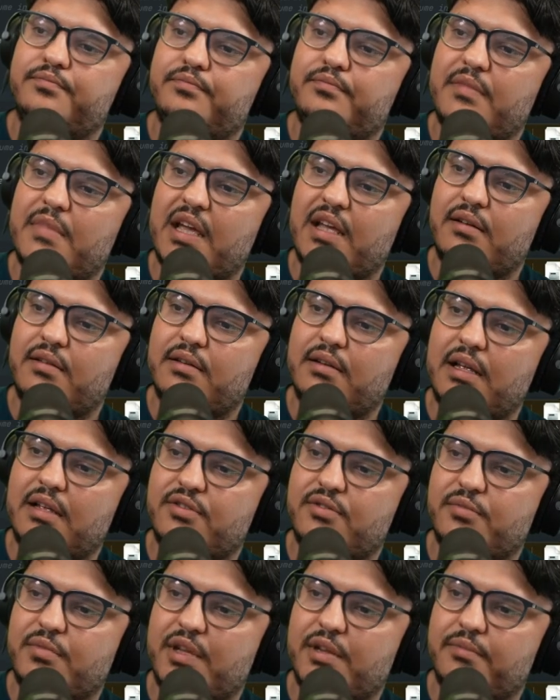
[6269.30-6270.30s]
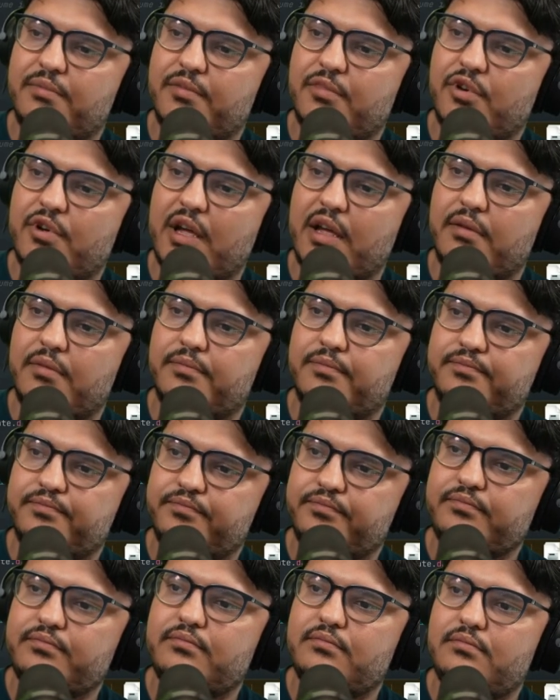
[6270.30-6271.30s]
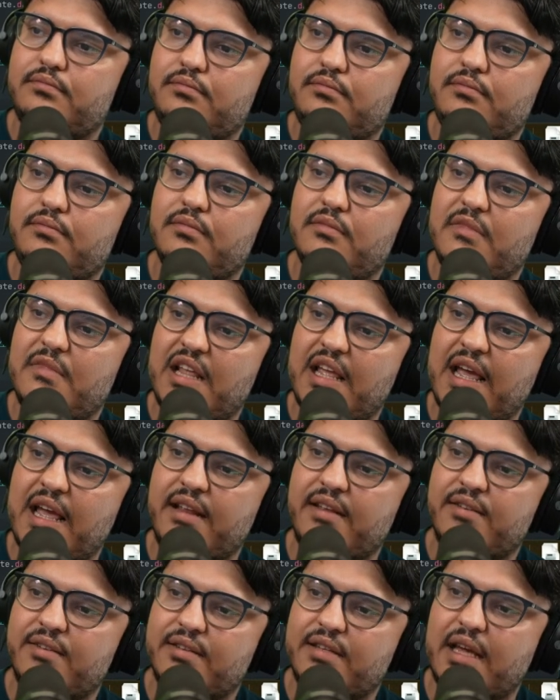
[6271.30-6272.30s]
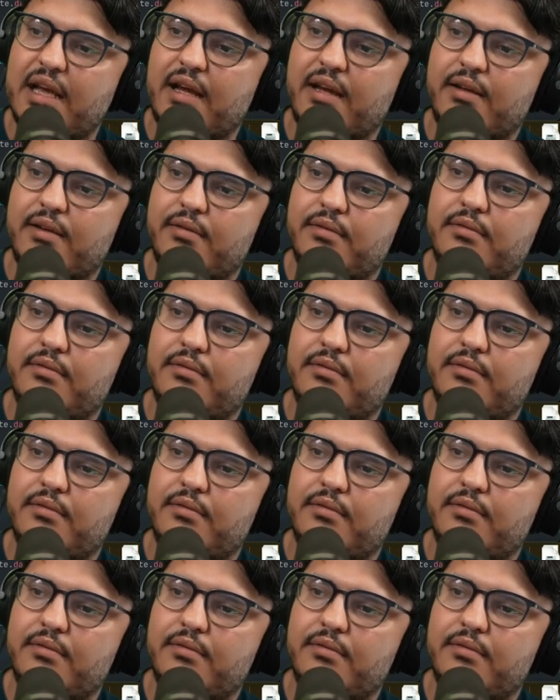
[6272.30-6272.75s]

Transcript: Man, that's on me. Okay. And tag.